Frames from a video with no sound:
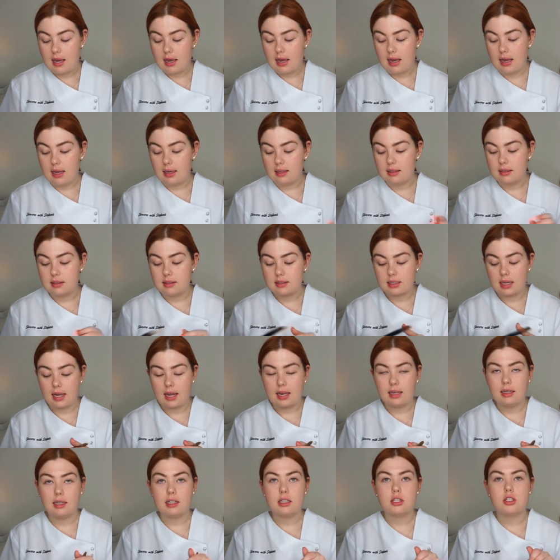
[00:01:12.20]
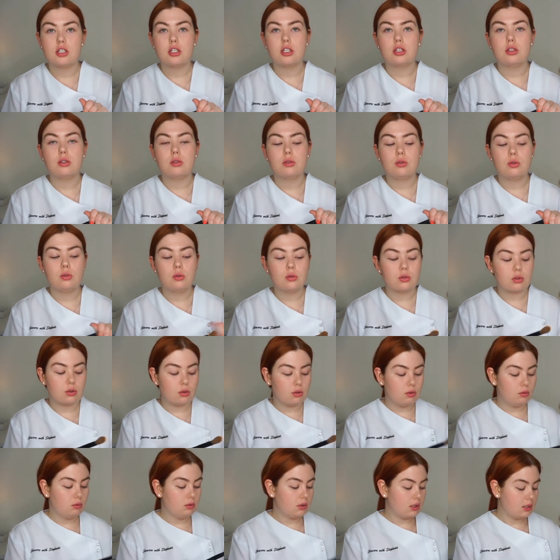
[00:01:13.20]
and I like to use,
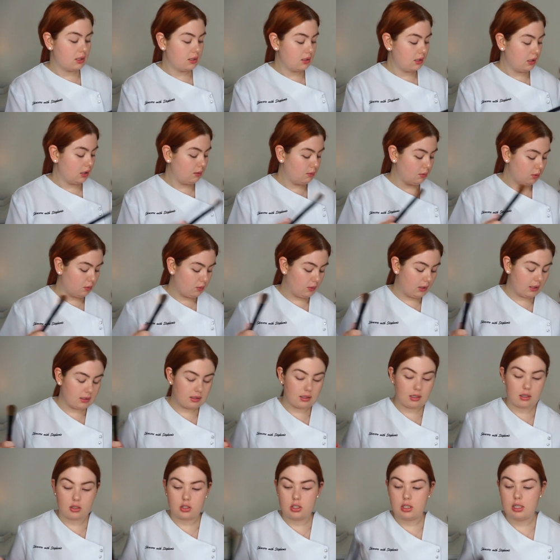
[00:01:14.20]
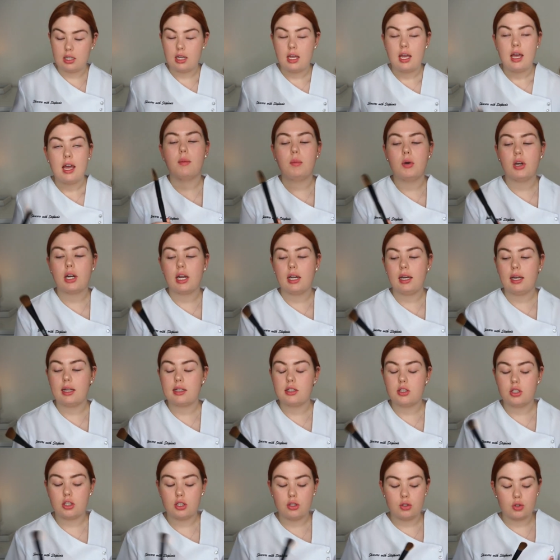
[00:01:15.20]
oh, this is a little bit less actually. And what I like
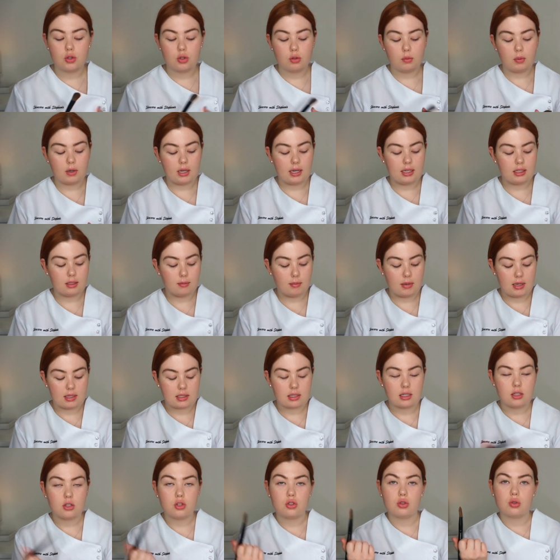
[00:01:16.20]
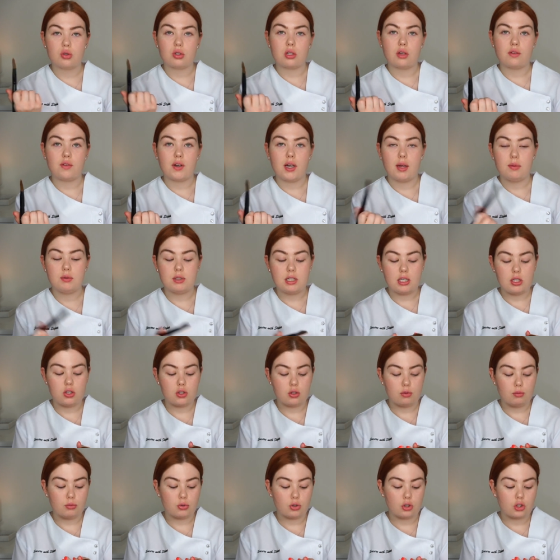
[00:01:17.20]
to use to apply the mask is just a
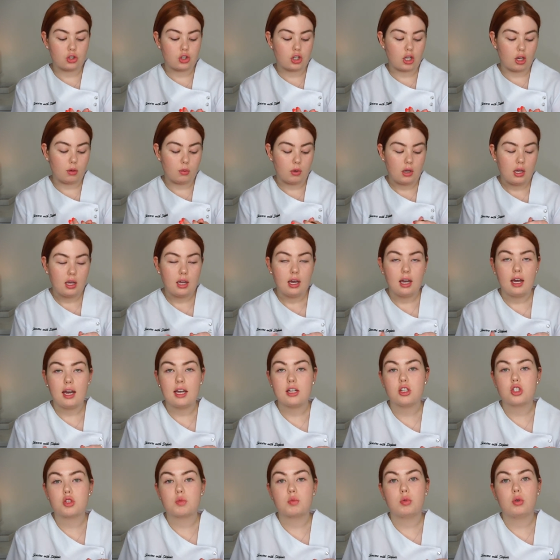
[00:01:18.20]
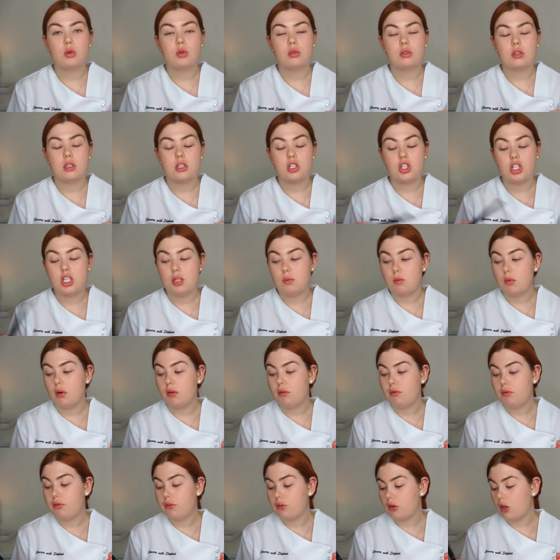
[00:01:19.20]
foundation brush. So I just bought a cheap
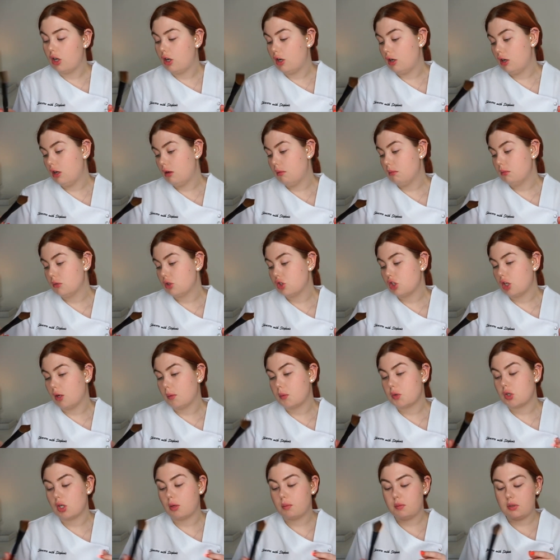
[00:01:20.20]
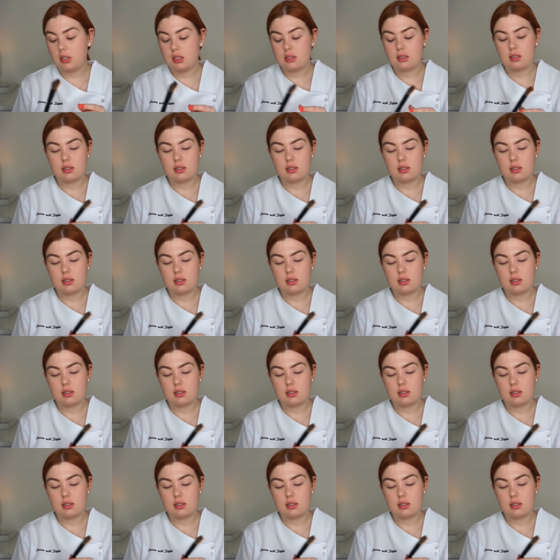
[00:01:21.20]
one from Topshop.